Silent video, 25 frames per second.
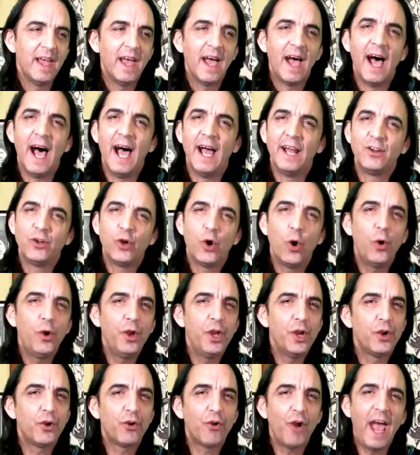I'd
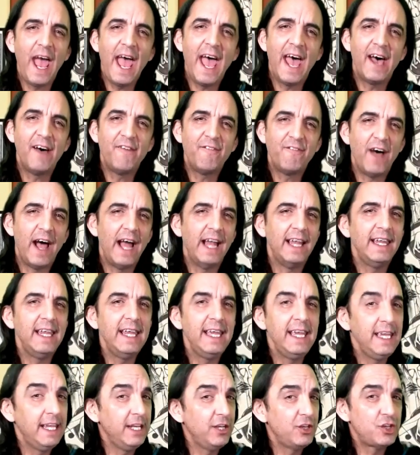choreograph,
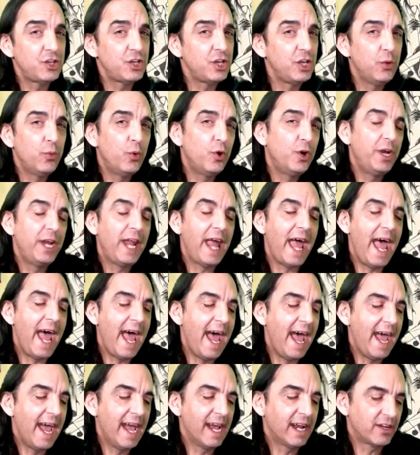Eileen, she would
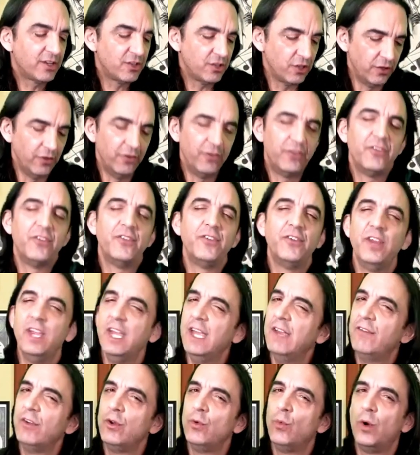act, and
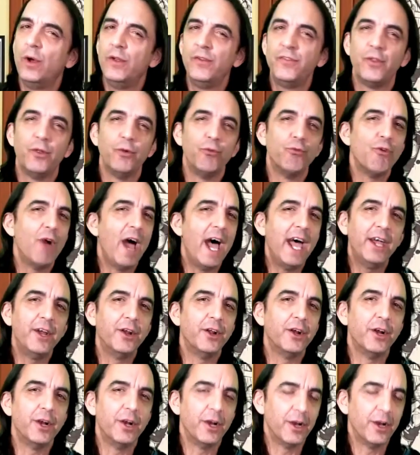Stephen was the writer.